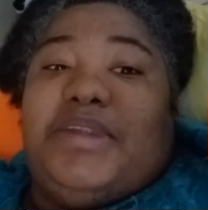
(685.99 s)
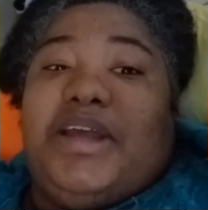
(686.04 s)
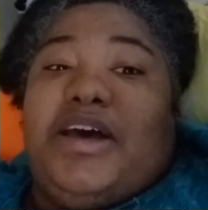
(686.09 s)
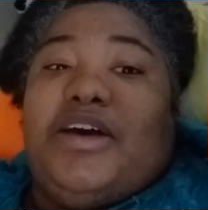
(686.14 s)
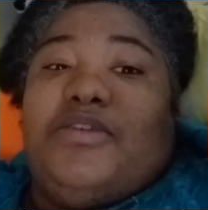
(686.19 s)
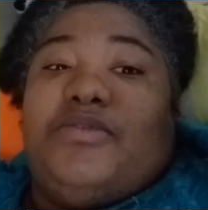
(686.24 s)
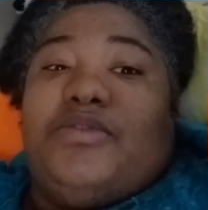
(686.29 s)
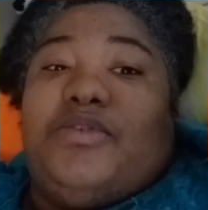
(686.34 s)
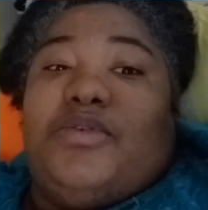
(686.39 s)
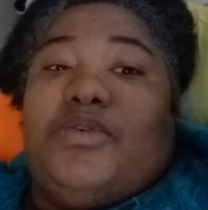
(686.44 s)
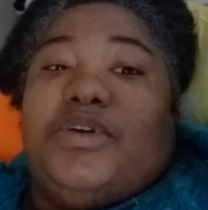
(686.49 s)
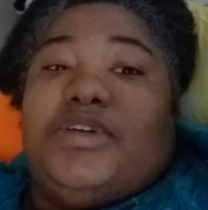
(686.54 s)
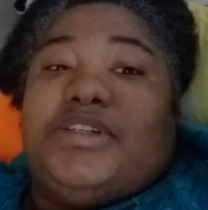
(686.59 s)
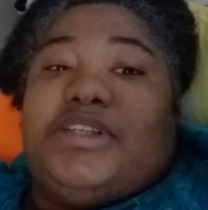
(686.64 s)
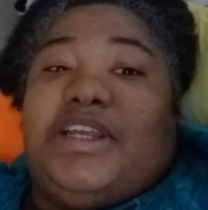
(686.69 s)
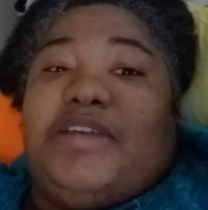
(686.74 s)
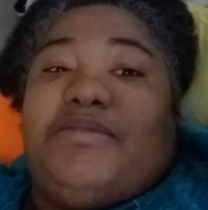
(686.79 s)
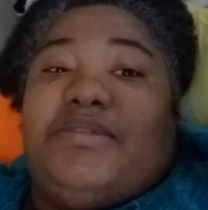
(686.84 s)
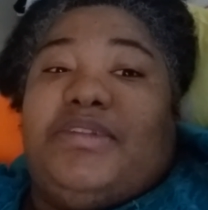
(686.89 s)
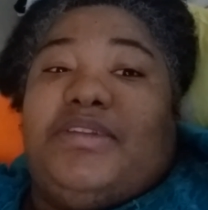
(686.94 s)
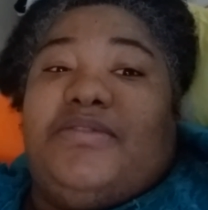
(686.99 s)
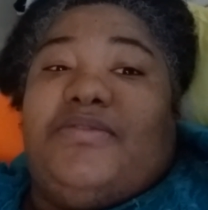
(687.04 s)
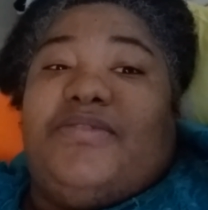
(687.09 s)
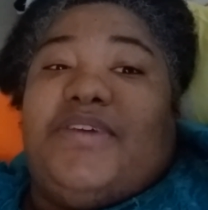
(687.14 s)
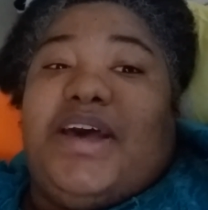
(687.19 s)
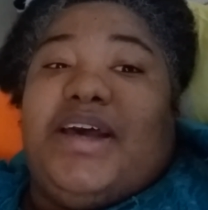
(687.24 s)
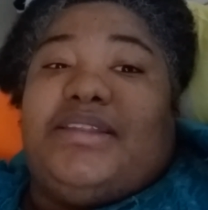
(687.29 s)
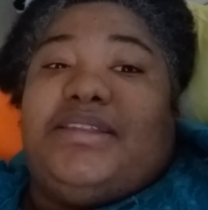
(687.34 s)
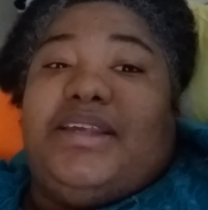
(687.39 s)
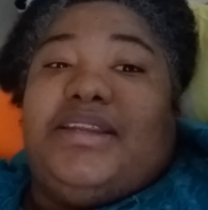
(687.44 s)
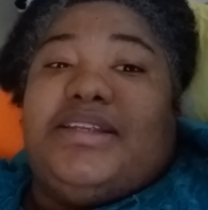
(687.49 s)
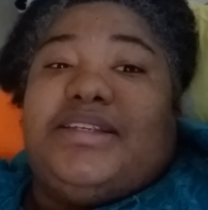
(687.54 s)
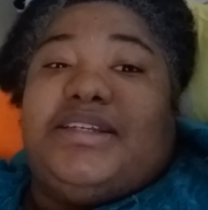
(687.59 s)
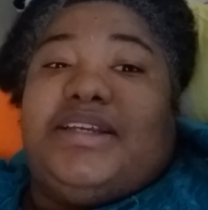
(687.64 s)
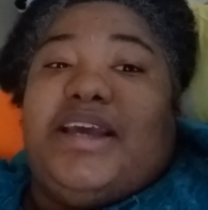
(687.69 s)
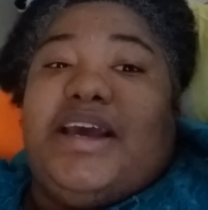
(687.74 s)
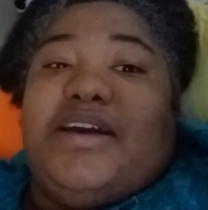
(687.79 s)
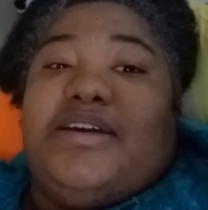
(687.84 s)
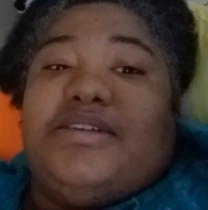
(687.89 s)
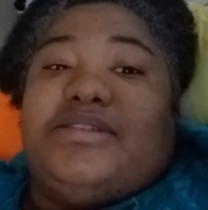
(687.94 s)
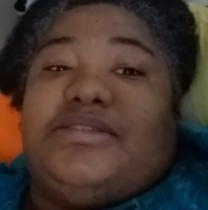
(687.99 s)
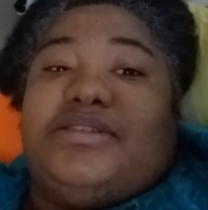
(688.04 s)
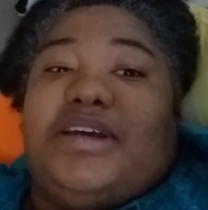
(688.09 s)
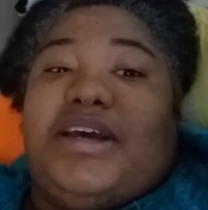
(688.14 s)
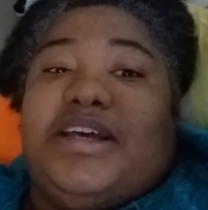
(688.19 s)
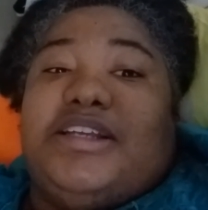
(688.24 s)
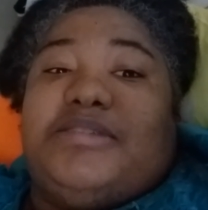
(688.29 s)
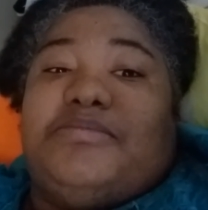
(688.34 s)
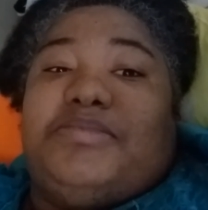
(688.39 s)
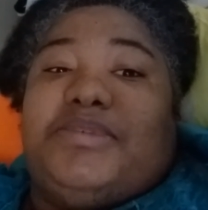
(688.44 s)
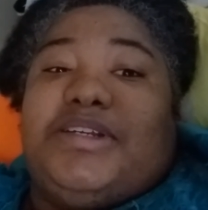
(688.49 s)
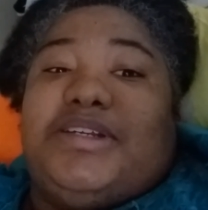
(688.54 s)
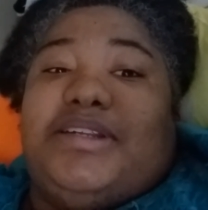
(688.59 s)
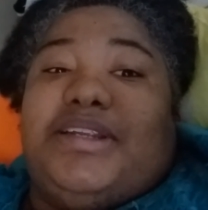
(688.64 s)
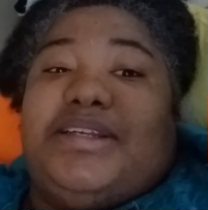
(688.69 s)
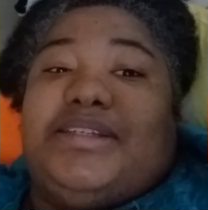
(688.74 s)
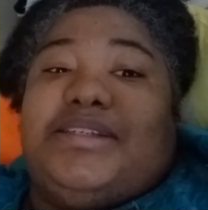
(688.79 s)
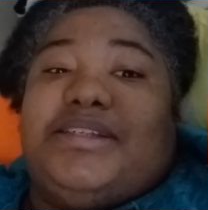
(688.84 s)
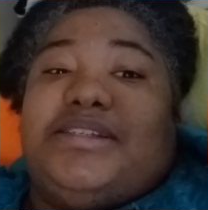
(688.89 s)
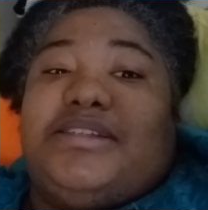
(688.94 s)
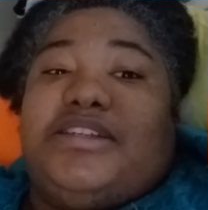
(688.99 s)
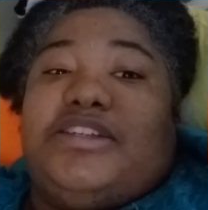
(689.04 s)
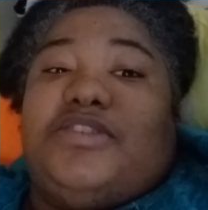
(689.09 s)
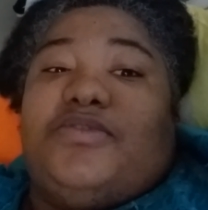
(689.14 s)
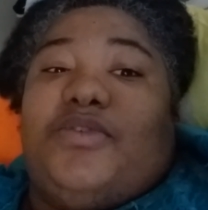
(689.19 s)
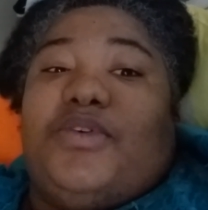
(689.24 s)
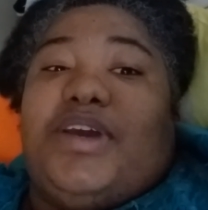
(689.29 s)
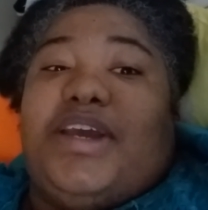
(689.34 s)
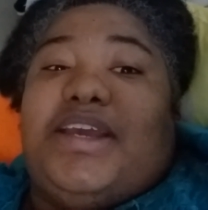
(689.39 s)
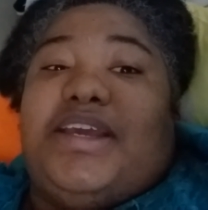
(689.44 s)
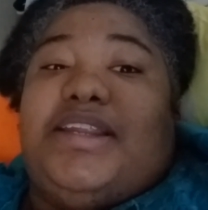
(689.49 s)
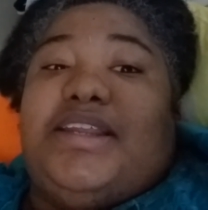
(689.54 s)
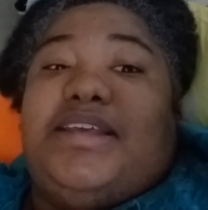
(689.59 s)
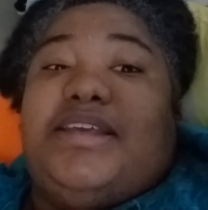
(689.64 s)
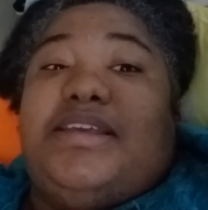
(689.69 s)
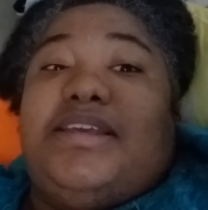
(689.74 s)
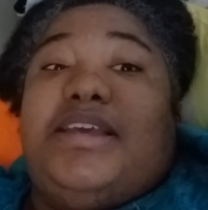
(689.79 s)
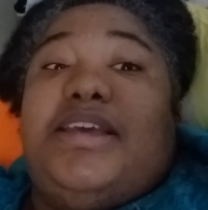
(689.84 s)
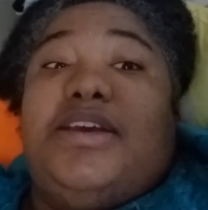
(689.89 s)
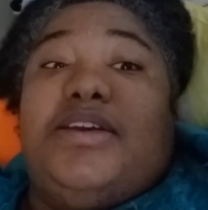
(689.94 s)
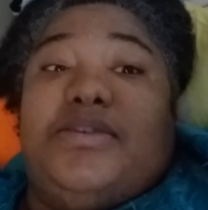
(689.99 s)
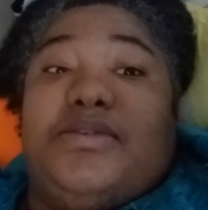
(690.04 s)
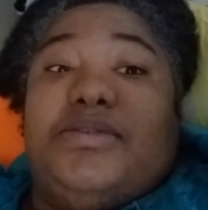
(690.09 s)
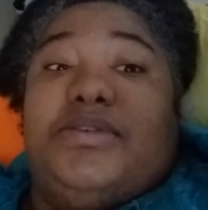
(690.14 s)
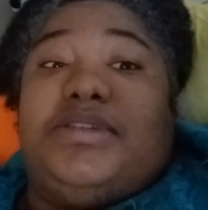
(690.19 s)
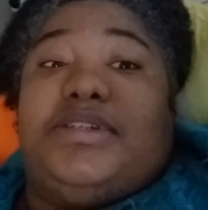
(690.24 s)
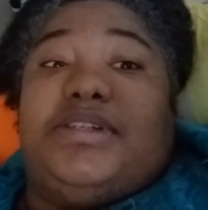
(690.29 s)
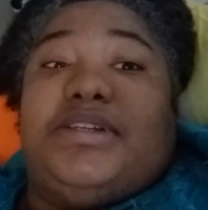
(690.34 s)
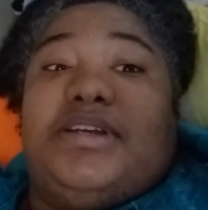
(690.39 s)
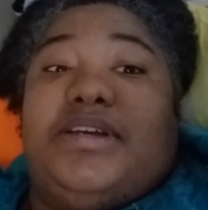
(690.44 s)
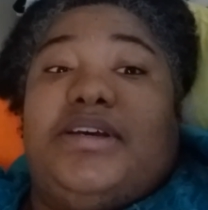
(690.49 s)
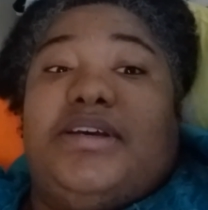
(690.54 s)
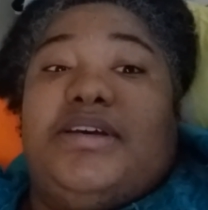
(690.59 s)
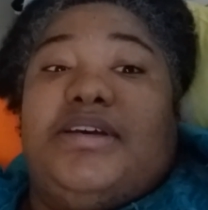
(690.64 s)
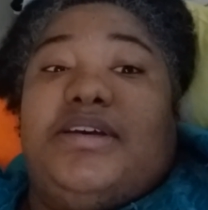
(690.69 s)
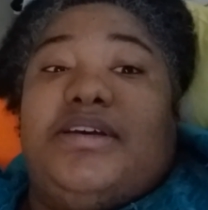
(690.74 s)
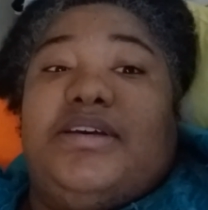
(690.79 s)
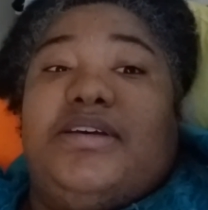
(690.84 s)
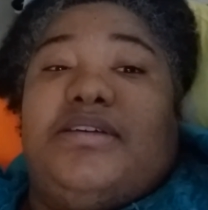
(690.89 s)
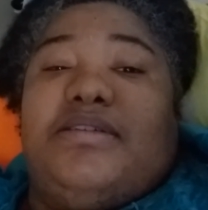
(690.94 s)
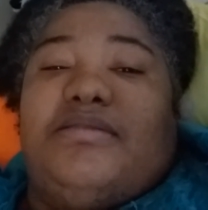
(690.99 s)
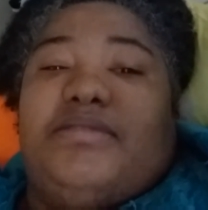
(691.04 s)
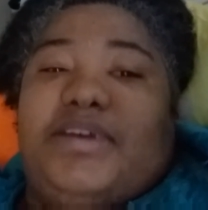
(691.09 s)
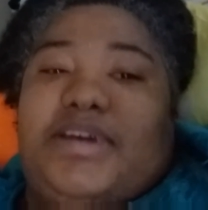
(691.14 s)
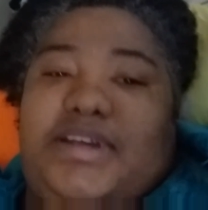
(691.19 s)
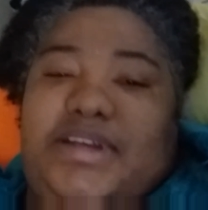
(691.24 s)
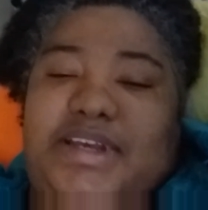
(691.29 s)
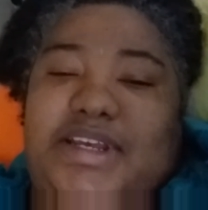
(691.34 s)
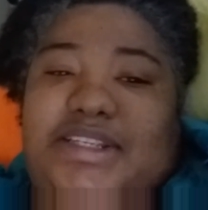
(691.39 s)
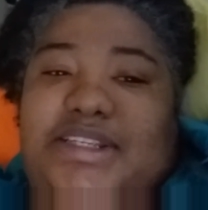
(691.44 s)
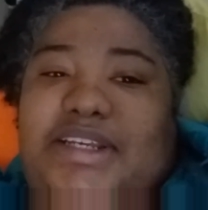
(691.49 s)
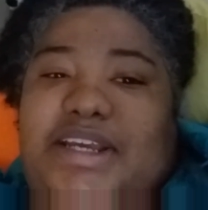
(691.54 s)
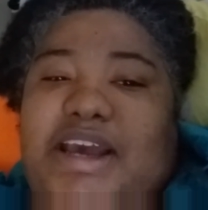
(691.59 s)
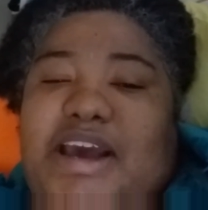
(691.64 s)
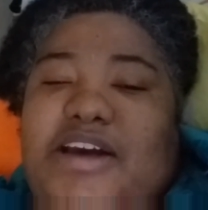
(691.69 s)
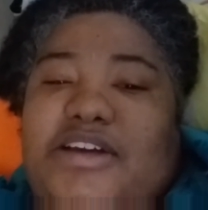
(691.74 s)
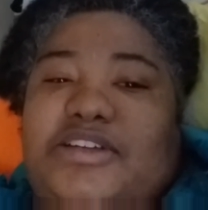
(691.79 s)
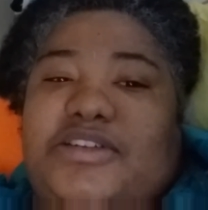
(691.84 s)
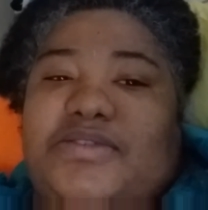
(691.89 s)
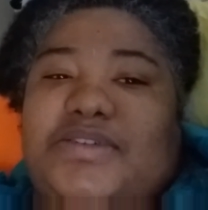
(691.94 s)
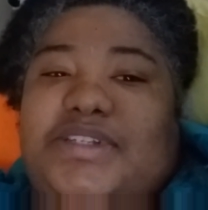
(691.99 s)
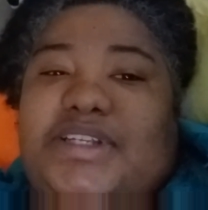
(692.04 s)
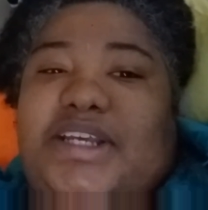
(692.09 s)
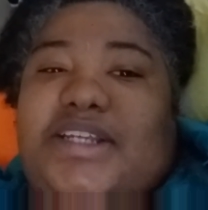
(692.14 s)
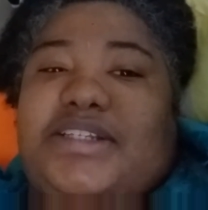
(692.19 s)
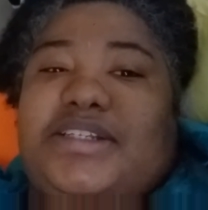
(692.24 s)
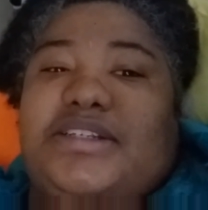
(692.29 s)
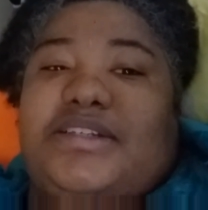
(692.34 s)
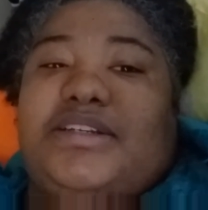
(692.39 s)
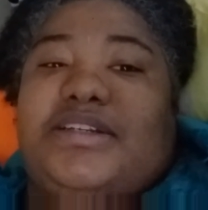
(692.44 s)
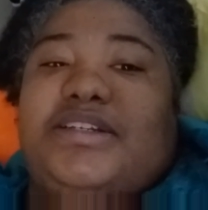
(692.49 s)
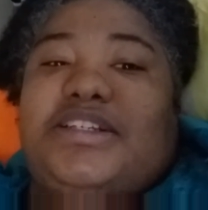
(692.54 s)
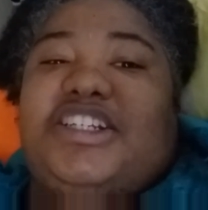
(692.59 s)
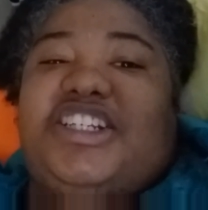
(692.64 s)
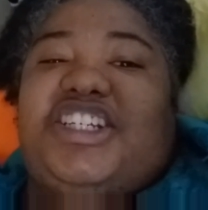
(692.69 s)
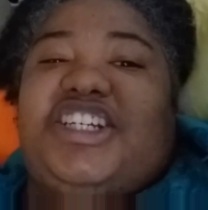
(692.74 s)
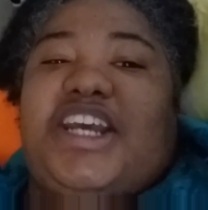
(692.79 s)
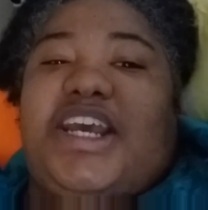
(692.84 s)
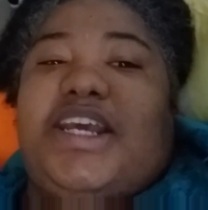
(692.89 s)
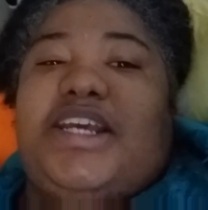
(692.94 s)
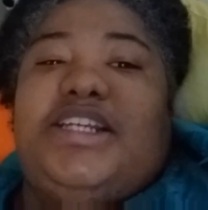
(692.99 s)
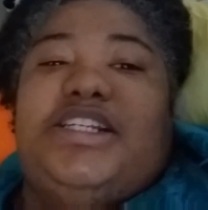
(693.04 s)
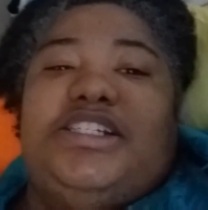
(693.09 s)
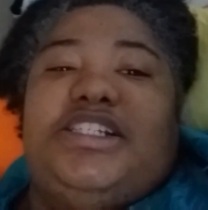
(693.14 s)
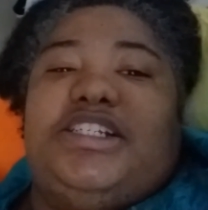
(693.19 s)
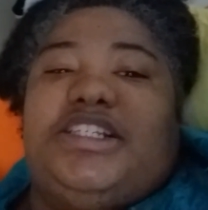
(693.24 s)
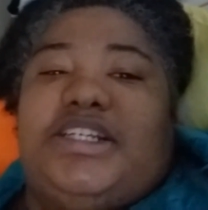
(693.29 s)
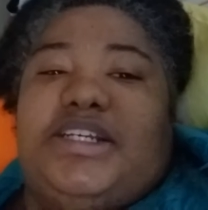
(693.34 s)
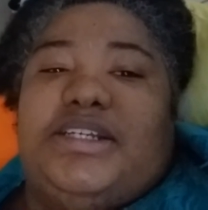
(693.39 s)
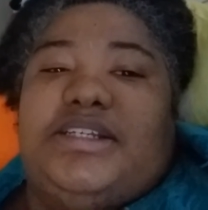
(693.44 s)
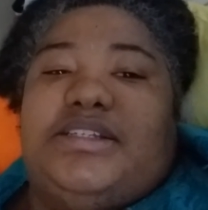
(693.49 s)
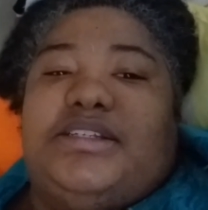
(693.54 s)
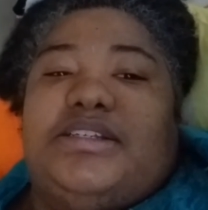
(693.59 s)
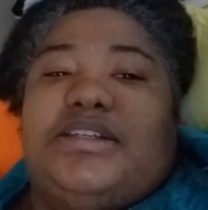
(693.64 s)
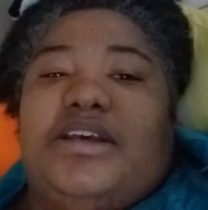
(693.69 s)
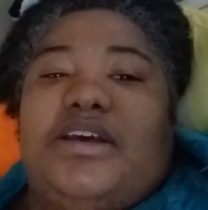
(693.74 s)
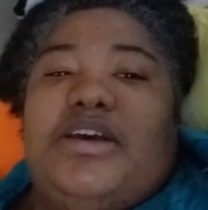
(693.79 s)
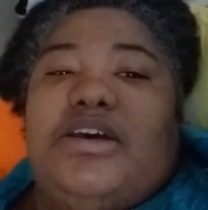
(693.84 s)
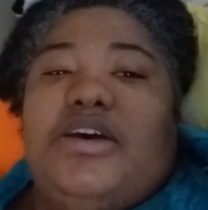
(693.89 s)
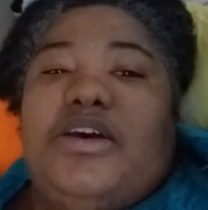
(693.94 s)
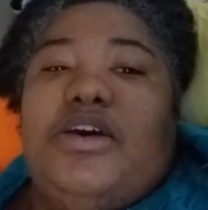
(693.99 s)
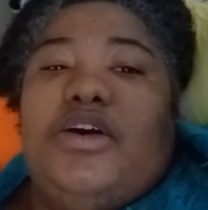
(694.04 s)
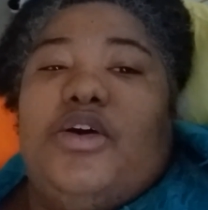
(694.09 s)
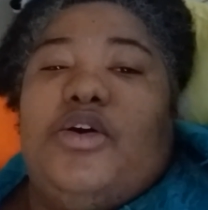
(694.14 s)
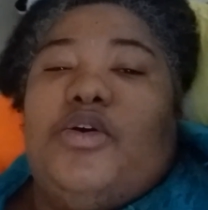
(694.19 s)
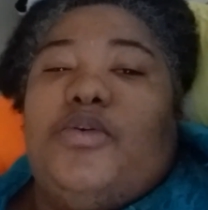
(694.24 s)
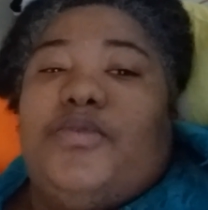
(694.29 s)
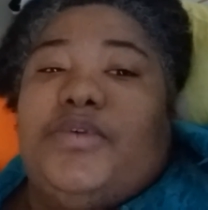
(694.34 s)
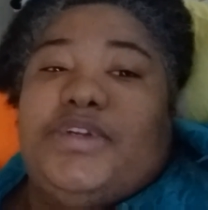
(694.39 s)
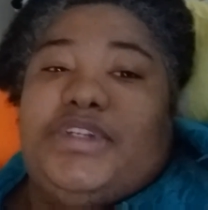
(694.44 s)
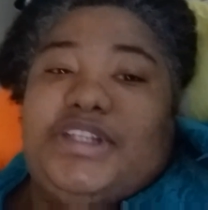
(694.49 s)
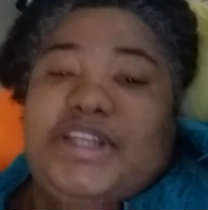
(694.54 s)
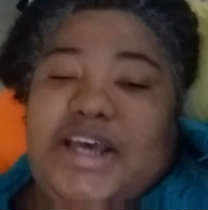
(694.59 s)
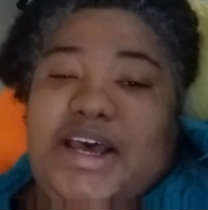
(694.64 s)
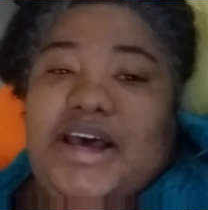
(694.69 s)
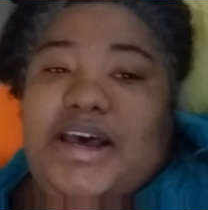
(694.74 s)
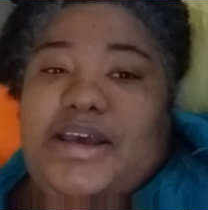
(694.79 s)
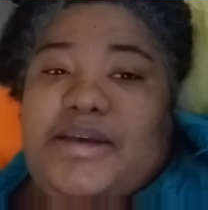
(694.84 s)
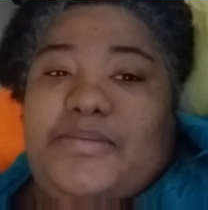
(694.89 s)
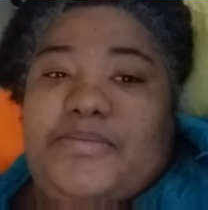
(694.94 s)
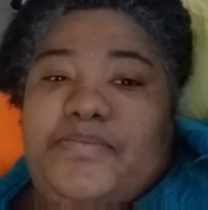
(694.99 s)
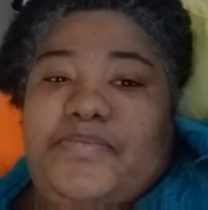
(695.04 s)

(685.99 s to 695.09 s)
Now, of course, given the fact that his character has been in existence for 80 years, right, his characterization changes over time,